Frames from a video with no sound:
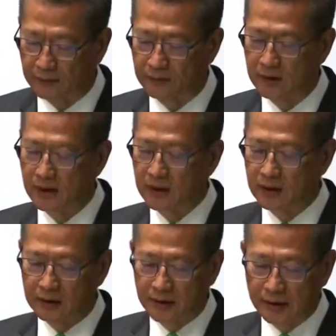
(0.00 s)
Afterwards,
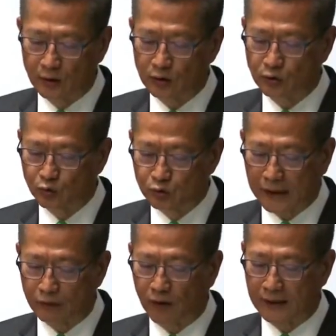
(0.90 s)
the principal and interest
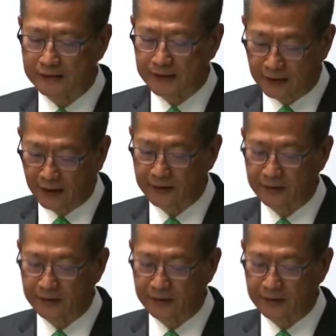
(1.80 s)
can be repaid